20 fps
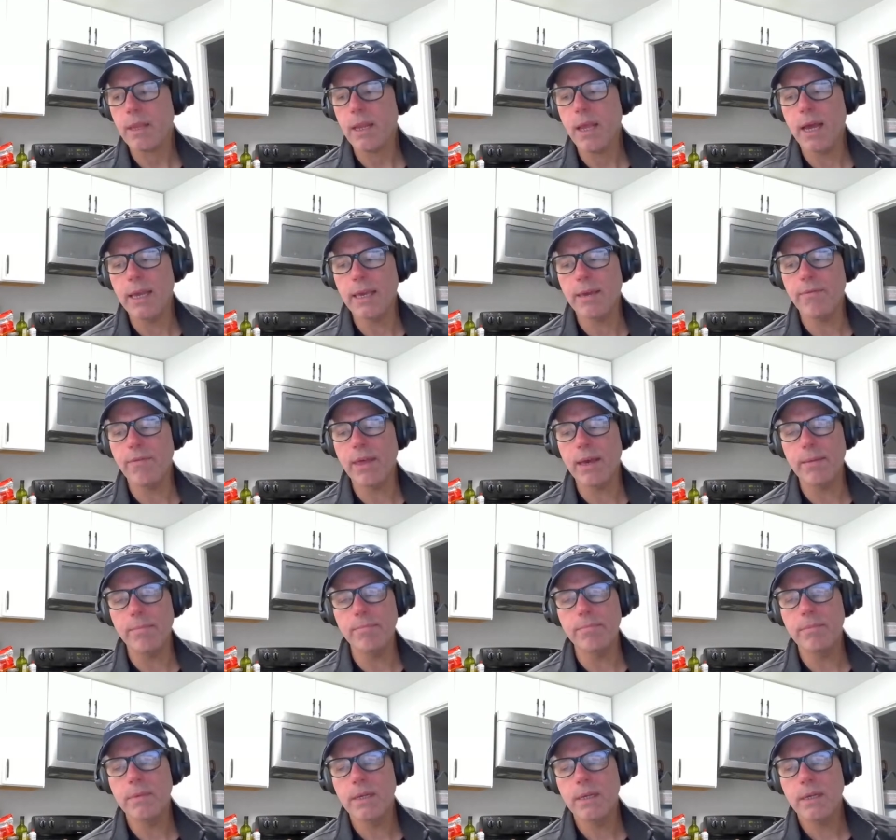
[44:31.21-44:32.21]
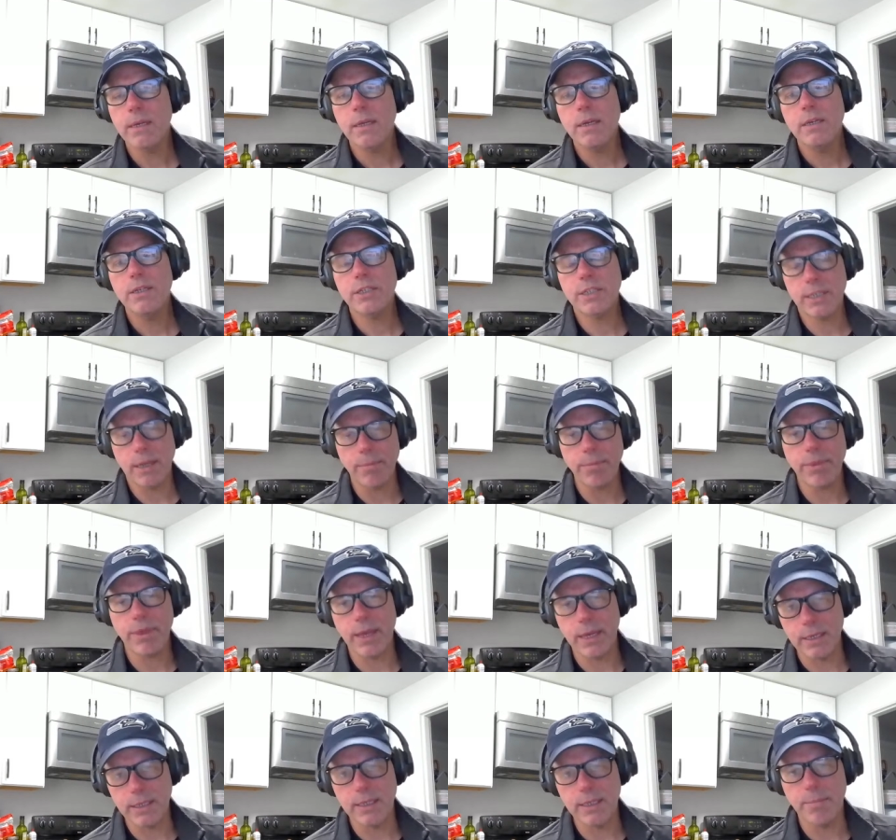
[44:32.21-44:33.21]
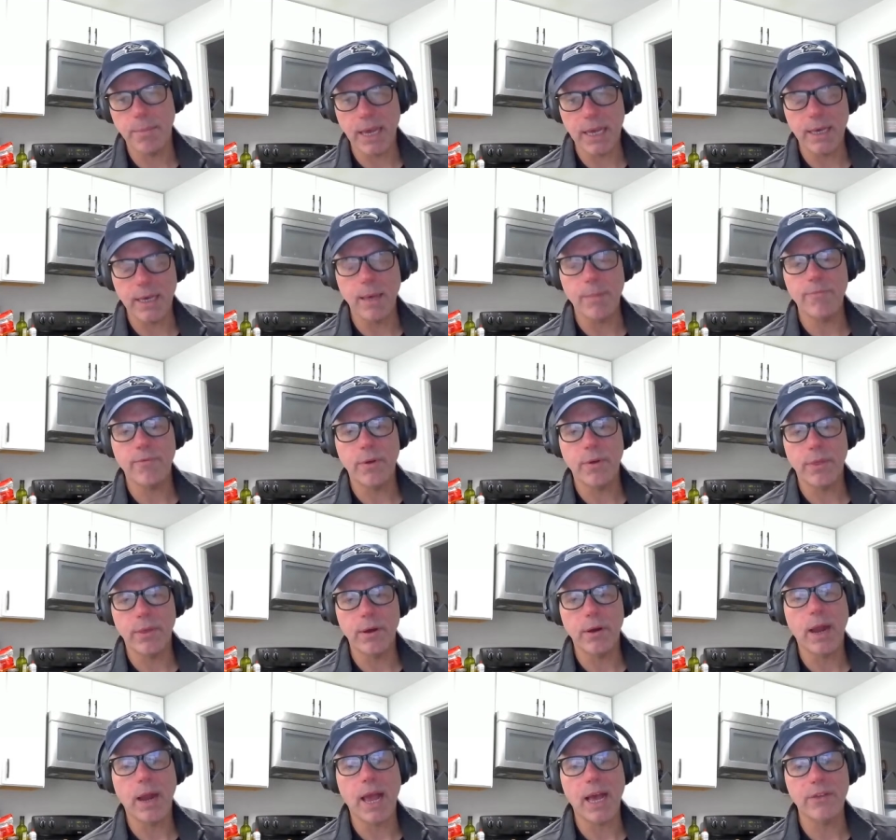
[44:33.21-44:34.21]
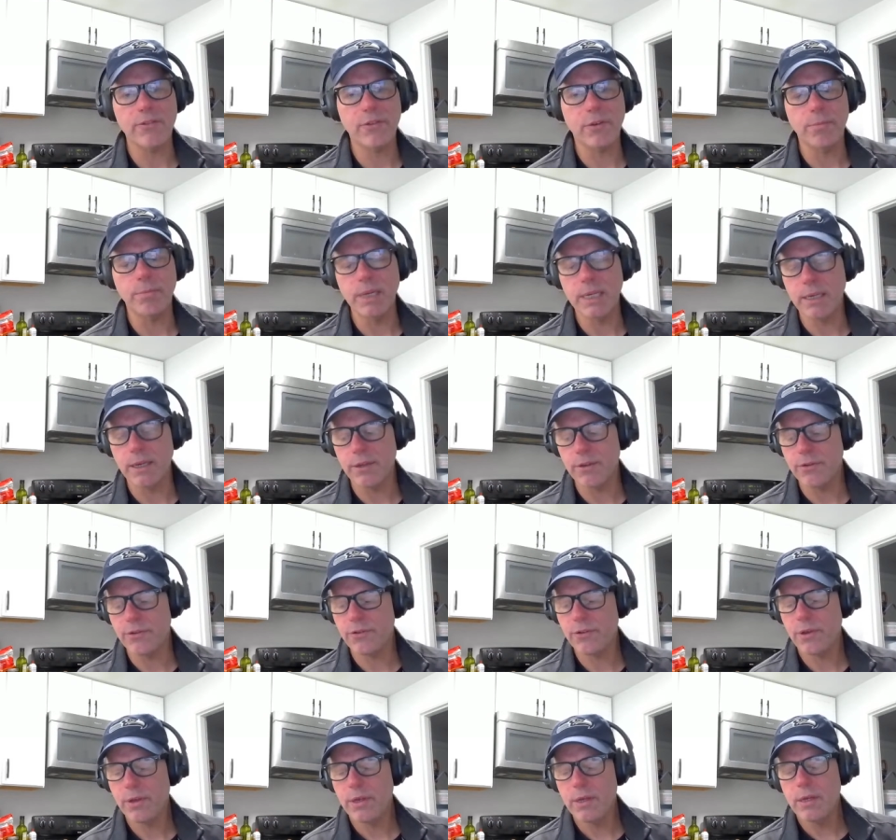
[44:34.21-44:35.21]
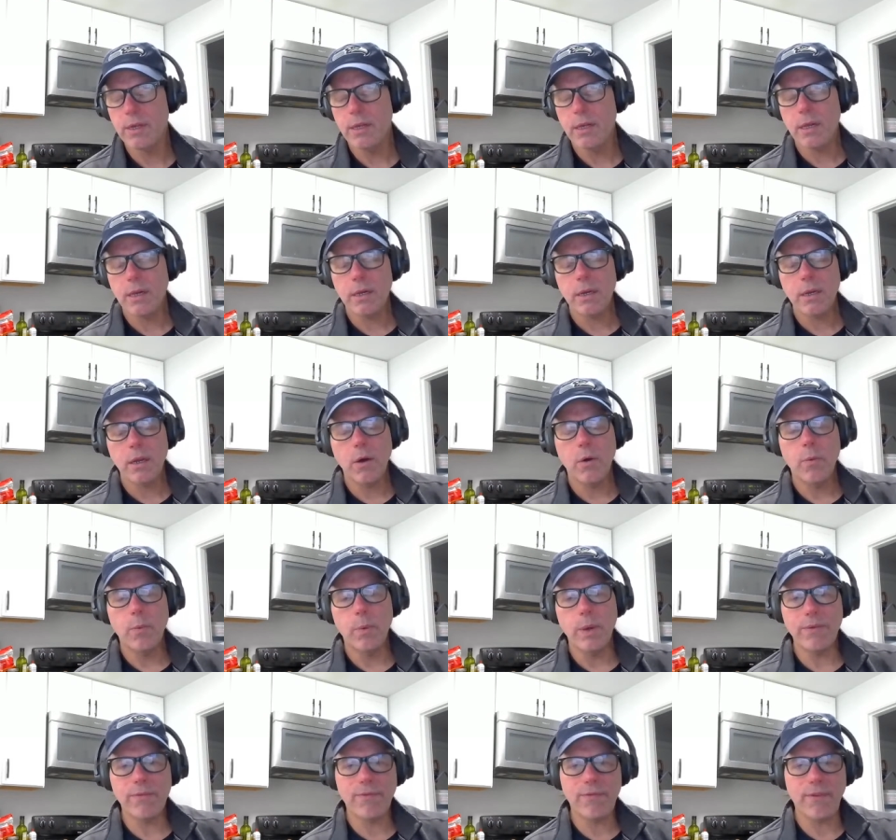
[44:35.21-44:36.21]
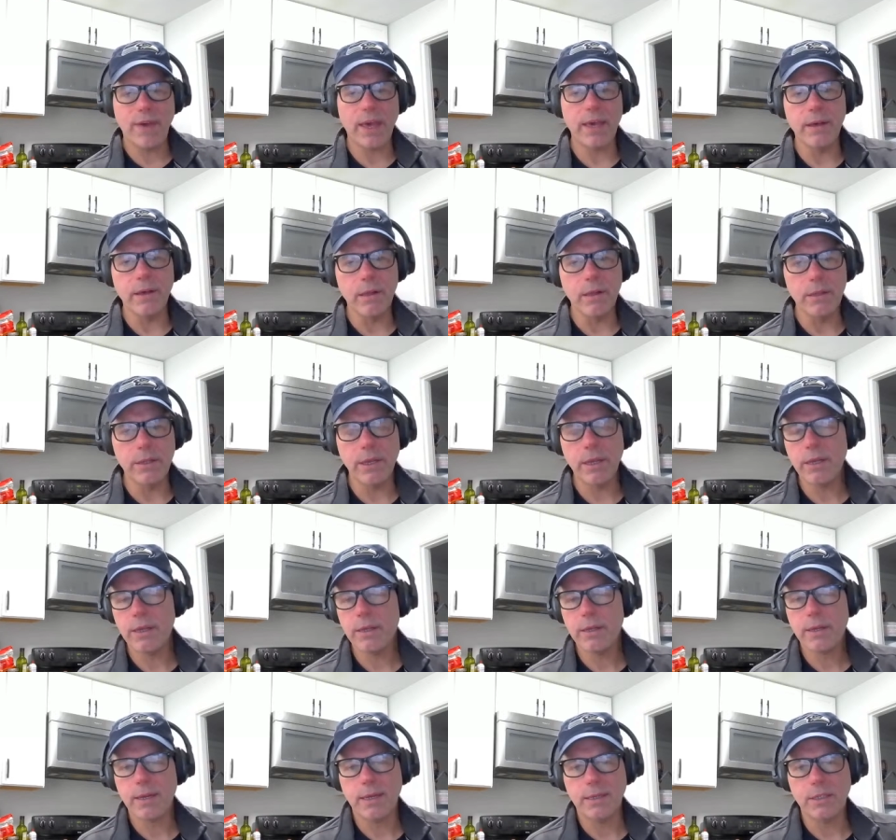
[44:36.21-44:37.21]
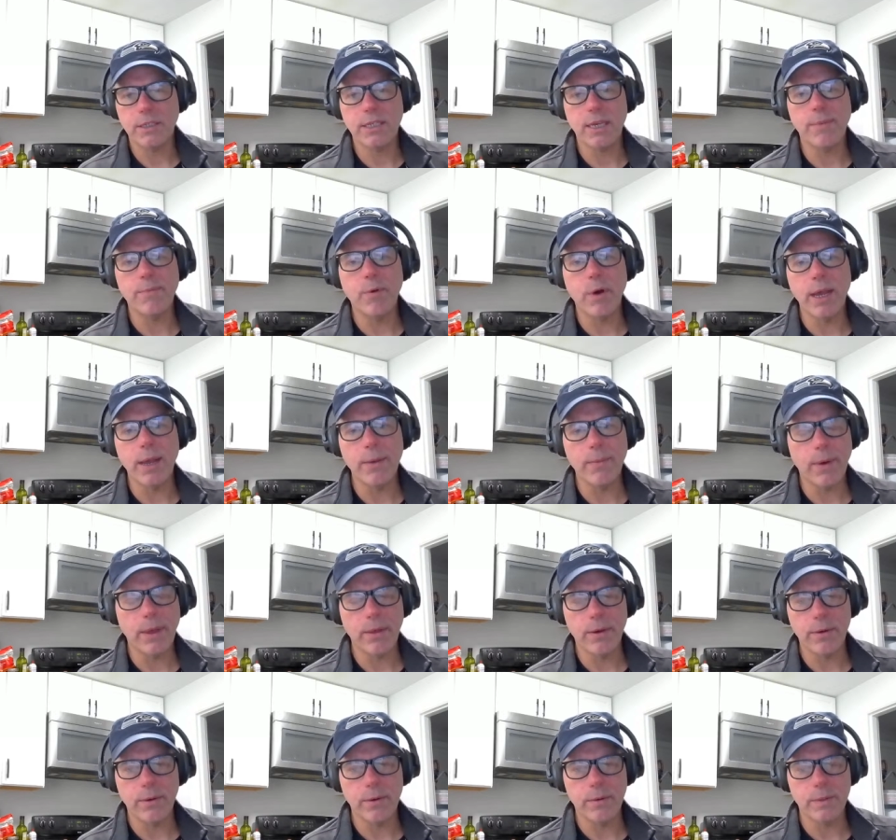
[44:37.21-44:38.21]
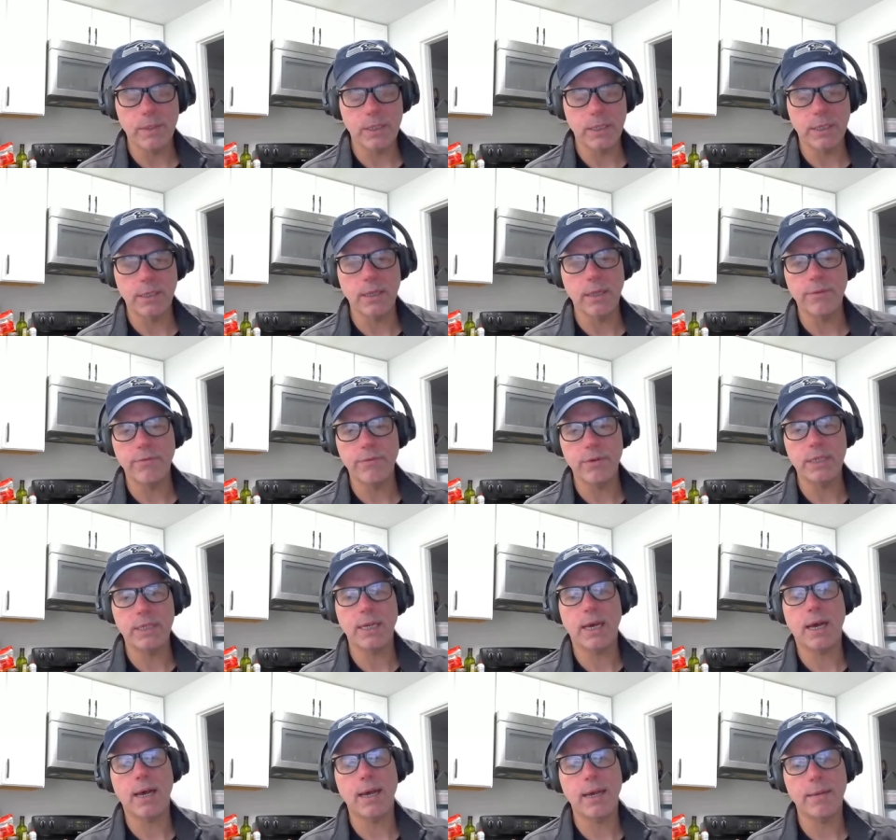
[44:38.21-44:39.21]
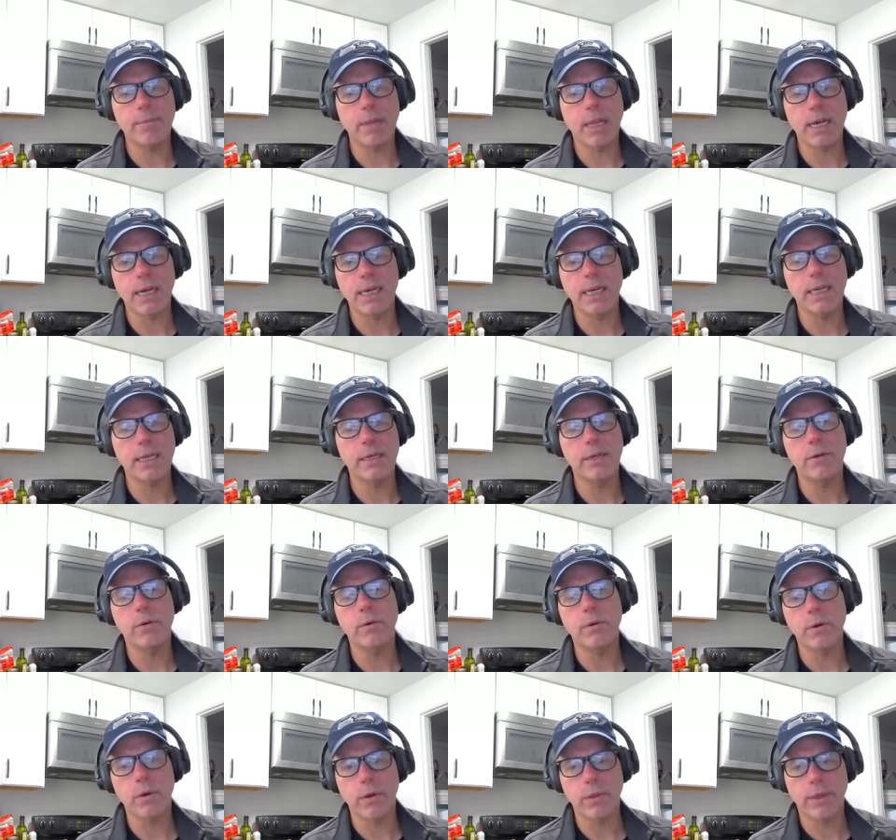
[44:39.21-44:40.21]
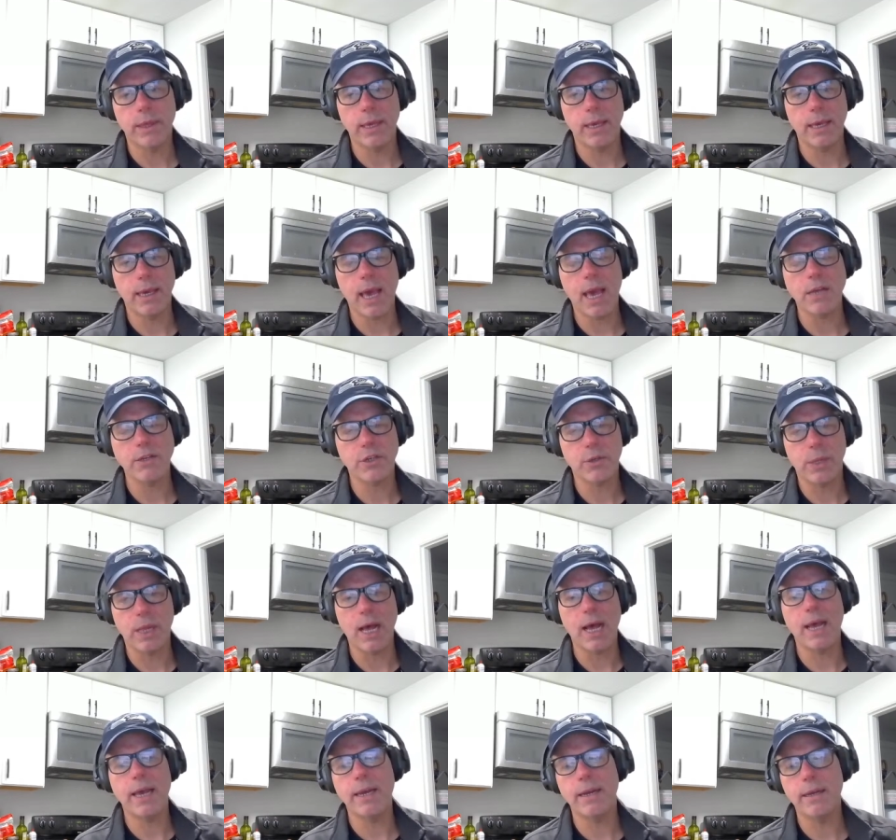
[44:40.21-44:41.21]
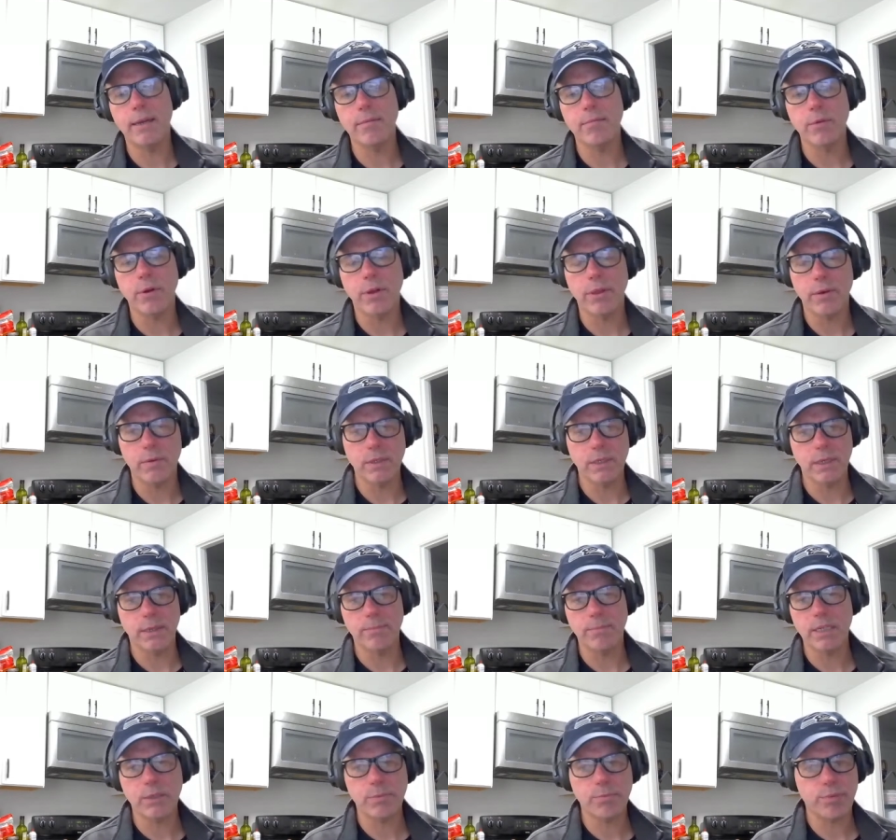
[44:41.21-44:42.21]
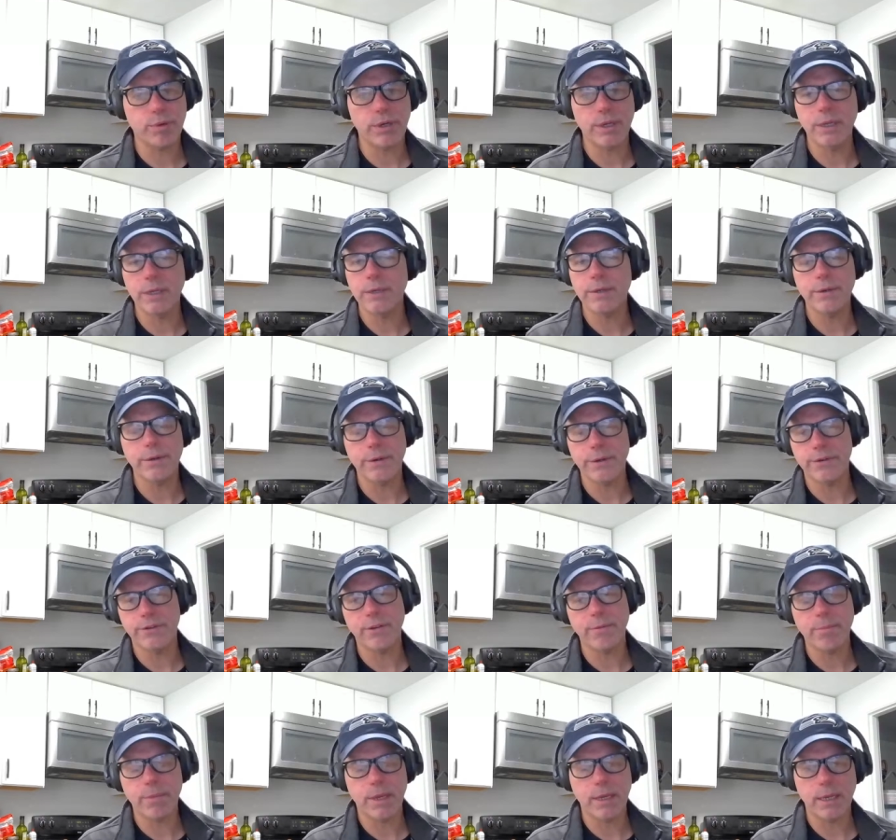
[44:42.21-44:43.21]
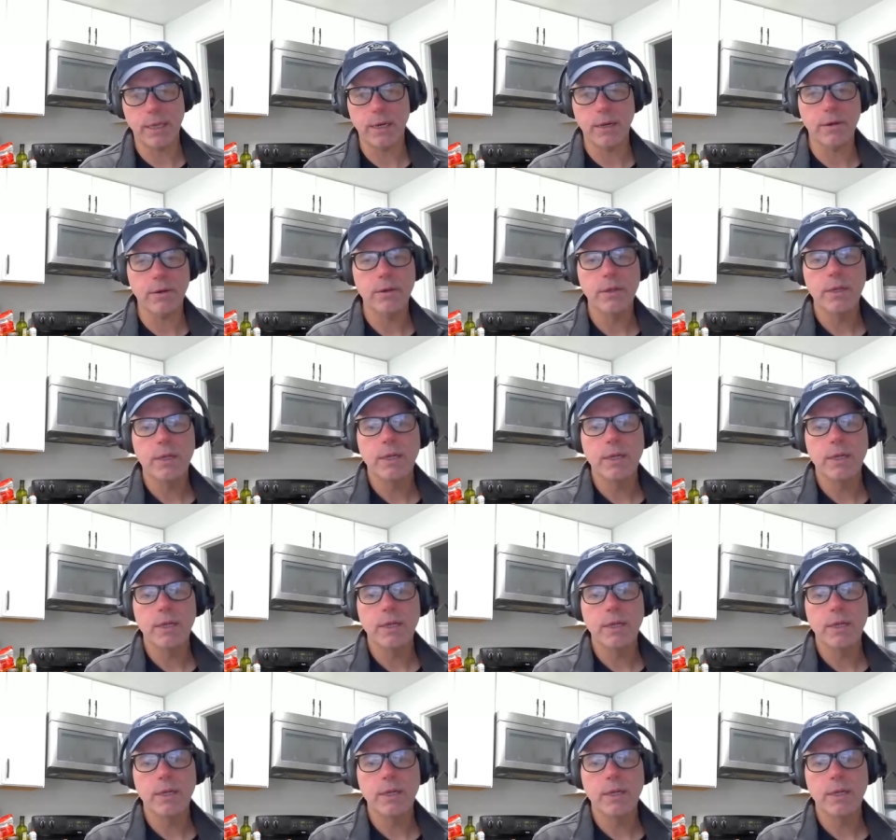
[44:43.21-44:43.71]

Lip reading: I give them something to make up for their hassle, because we failed in some way, whether it was a delivery timeline or the actual item, or there was a misprint or something.